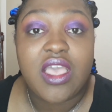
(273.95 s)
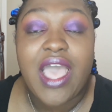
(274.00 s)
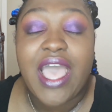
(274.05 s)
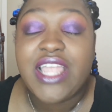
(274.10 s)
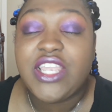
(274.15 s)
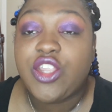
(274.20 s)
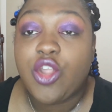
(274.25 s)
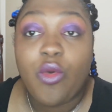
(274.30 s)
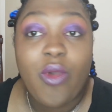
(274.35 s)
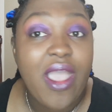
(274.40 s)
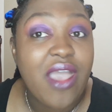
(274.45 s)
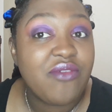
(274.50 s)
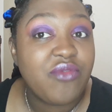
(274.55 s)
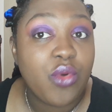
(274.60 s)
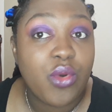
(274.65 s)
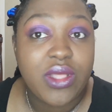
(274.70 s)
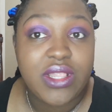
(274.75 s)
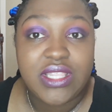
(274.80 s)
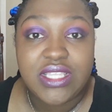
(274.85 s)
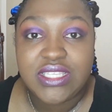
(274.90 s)
I don't have
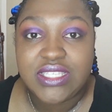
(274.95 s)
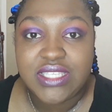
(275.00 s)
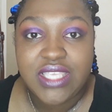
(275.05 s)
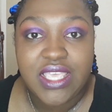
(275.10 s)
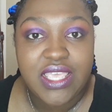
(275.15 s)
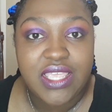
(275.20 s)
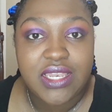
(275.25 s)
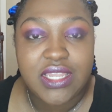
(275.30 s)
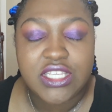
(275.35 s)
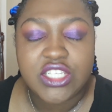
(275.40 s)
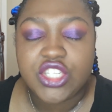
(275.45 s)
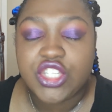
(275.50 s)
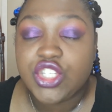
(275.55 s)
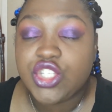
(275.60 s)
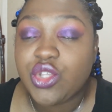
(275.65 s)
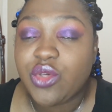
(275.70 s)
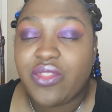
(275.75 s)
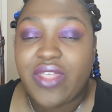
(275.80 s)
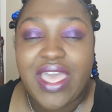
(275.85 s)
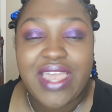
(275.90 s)
oily skin,
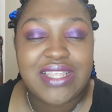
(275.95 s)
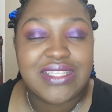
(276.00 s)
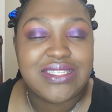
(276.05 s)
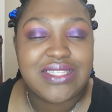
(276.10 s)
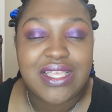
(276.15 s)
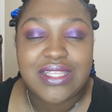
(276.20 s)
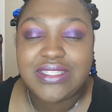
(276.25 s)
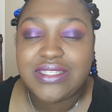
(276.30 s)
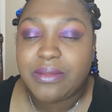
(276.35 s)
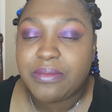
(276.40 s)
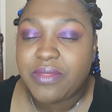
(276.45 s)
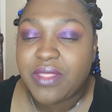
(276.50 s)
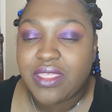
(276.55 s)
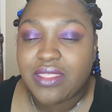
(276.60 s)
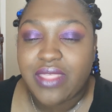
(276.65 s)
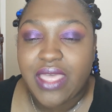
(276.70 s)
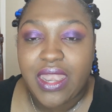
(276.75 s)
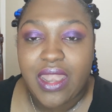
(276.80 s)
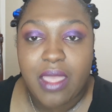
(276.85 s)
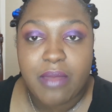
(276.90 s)
so that is not
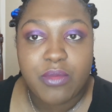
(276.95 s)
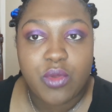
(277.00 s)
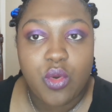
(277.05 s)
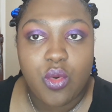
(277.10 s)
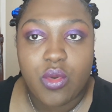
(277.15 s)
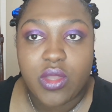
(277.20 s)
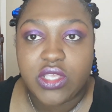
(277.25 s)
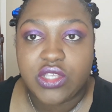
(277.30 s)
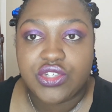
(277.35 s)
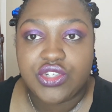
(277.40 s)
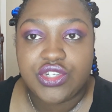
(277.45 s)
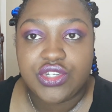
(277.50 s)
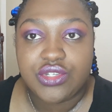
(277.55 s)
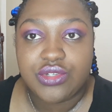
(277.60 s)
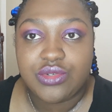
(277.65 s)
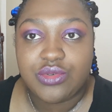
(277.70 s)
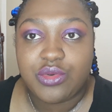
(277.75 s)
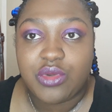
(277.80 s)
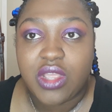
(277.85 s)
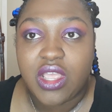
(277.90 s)
something that I'm going
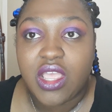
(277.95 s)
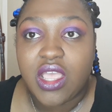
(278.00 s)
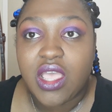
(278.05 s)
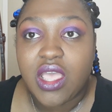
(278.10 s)
to